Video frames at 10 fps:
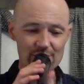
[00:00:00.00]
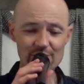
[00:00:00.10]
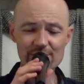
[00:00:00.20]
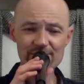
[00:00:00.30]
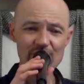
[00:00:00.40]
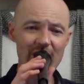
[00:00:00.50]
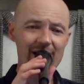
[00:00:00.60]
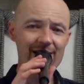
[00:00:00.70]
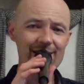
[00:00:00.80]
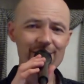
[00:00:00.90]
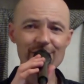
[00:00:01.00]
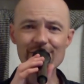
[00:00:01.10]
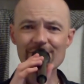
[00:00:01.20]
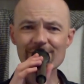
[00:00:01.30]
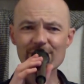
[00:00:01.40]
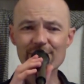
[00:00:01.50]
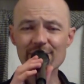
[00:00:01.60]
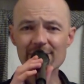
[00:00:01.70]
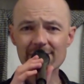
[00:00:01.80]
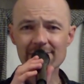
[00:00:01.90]
You've tried
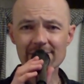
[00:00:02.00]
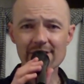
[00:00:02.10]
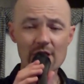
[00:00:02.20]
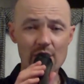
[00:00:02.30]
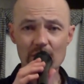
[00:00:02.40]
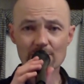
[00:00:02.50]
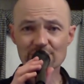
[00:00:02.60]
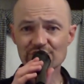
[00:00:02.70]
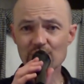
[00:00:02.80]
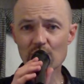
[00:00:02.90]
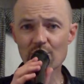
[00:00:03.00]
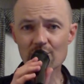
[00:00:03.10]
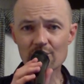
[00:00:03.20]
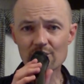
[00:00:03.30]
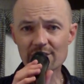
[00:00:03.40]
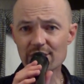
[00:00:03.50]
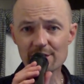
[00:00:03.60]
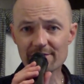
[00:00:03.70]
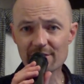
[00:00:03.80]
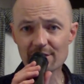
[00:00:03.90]
everything, but you won't
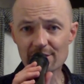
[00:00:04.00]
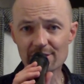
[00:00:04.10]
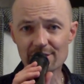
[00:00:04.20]
give up.